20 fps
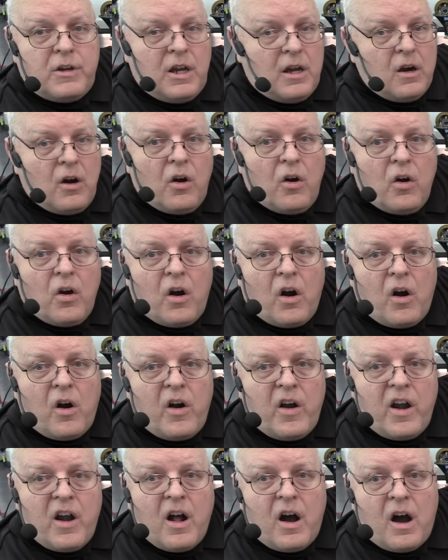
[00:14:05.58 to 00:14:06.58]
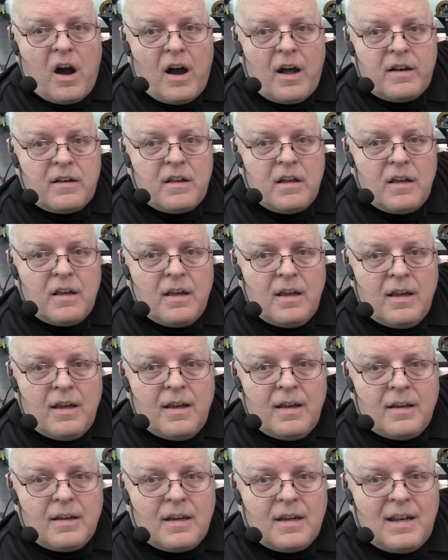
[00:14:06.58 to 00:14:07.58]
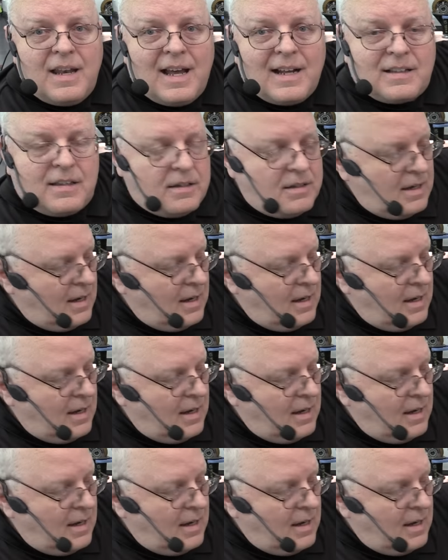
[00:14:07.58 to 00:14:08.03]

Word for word: gear are not connected